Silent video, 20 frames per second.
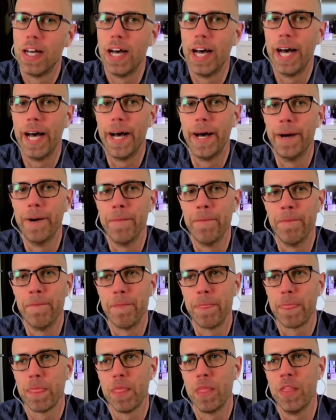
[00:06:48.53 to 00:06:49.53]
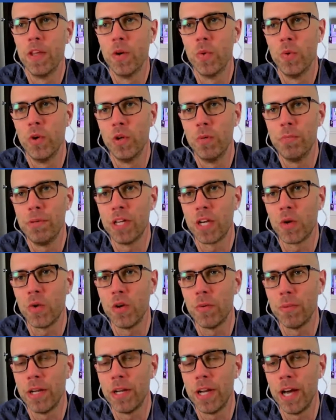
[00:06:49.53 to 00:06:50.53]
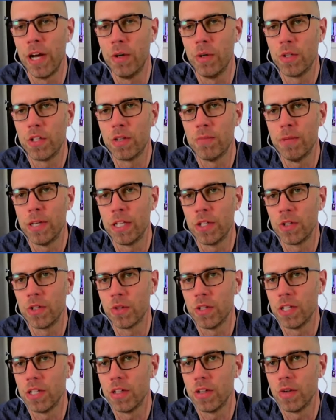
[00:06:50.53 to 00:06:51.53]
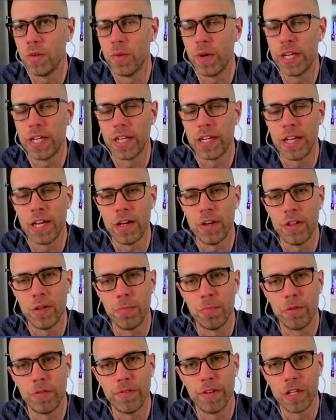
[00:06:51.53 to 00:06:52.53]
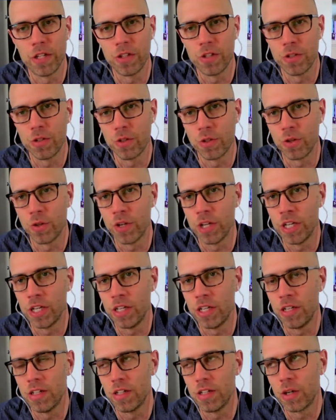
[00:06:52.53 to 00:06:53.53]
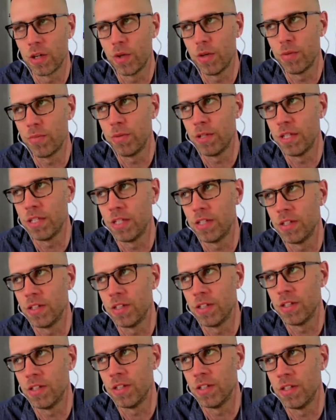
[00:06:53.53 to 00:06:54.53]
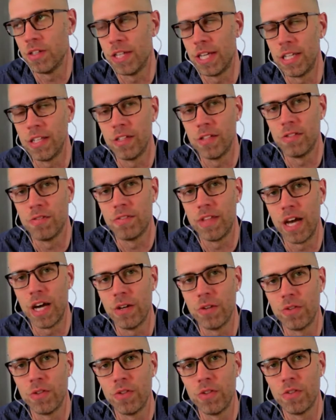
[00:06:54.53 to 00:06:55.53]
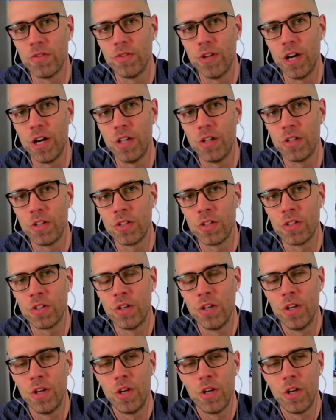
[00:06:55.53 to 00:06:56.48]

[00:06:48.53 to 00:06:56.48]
There will be equipment out to measure it. Right now, the professional grade equipment is in the tens of thousands of dollars.